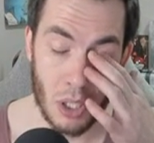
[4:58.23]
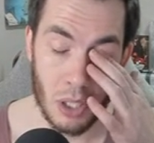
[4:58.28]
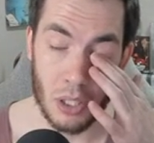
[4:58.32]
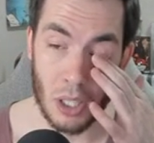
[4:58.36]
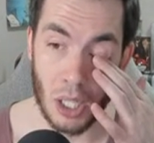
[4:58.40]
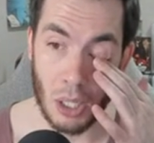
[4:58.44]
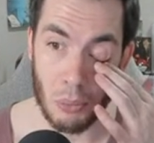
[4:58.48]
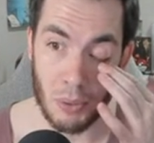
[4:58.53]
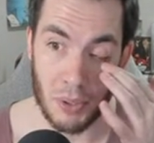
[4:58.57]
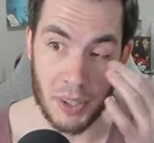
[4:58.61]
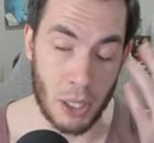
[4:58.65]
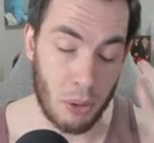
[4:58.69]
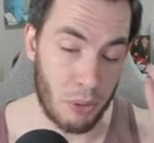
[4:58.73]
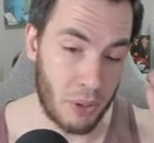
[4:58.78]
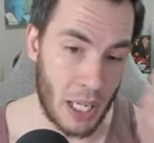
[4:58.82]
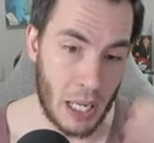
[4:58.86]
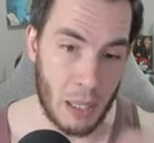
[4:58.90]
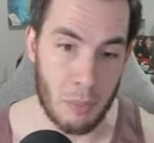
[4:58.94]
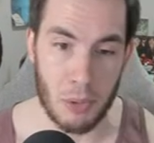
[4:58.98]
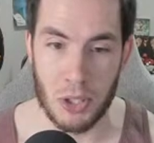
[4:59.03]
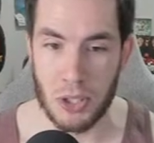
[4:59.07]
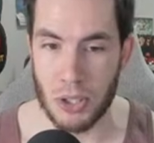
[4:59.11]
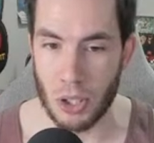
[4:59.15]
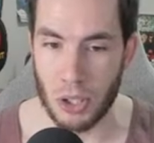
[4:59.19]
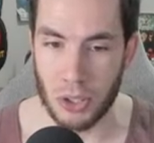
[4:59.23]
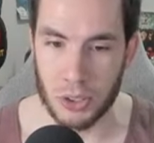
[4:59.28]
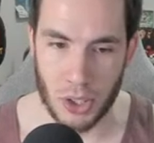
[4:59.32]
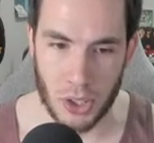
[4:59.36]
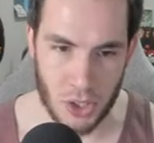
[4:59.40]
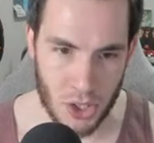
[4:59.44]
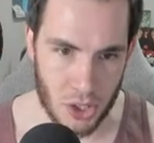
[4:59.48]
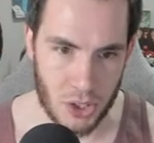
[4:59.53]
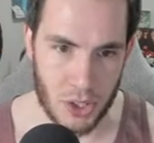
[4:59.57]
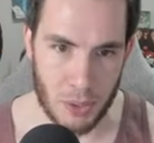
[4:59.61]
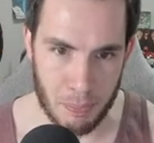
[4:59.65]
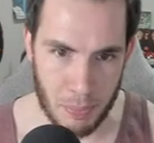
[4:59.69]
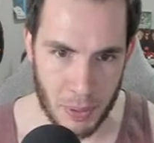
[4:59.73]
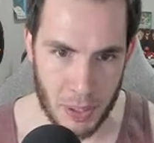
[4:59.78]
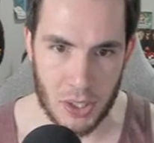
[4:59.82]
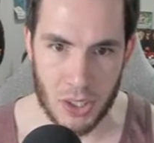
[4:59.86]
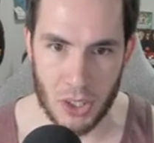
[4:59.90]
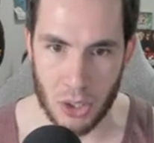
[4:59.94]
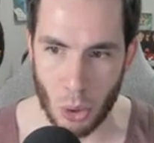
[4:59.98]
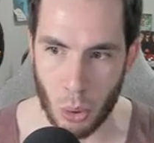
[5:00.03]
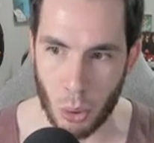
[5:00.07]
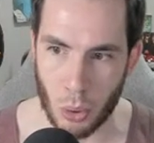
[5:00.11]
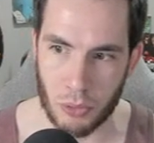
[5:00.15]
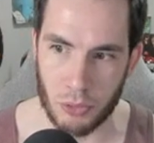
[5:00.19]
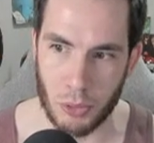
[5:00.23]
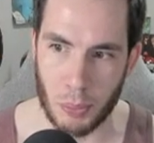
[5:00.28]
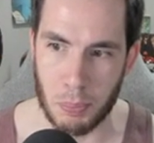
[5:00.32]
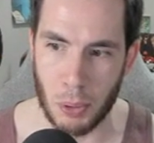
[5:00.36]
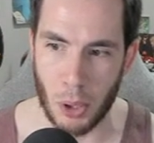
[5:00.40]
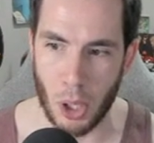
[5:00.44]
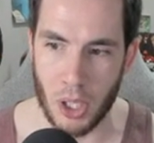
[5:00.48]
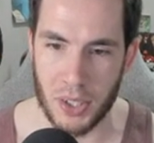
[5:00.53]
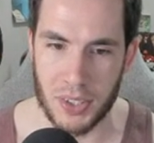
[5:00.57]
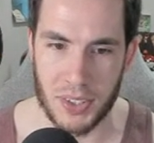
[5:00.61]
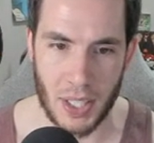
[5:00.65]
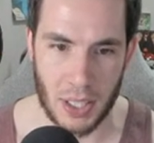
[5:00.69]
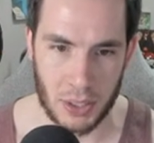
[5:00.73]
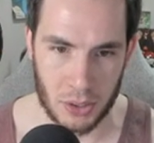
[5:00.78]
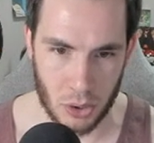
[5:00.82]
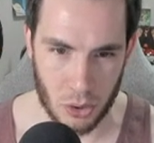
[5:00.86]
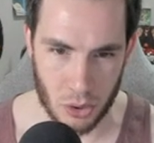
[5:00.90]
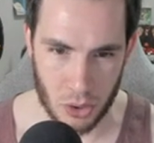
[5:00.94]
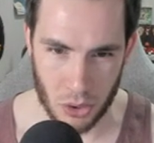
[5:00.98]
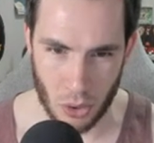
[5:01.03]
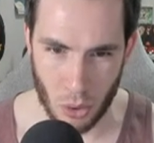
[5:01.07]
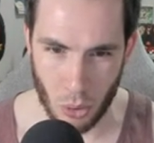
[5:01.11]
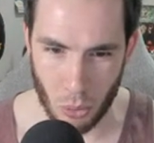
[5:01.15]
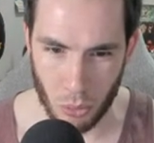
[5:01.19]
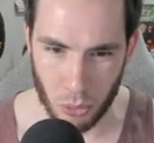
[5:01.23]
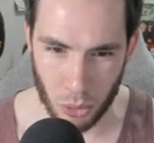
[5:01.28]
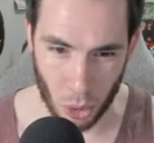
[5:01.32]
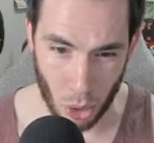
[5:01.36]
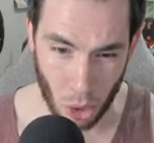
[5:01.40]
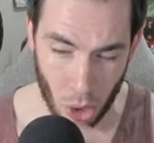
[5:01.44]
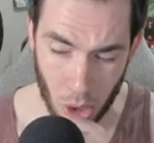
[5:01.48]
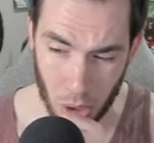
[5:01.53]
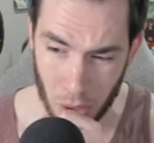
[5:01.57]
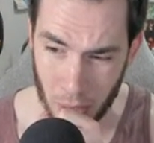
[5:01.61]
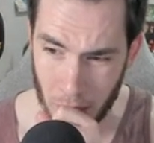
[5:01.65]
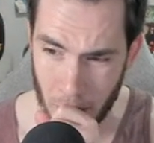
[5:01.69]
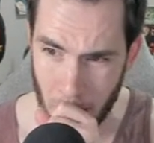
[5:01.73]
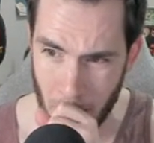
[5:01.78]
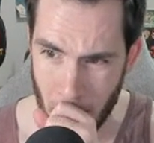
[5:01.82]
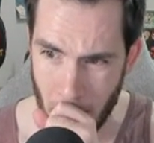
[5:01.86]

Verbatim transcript: Uh, without Gamer Stonks, it's just a bit slower of a process overall.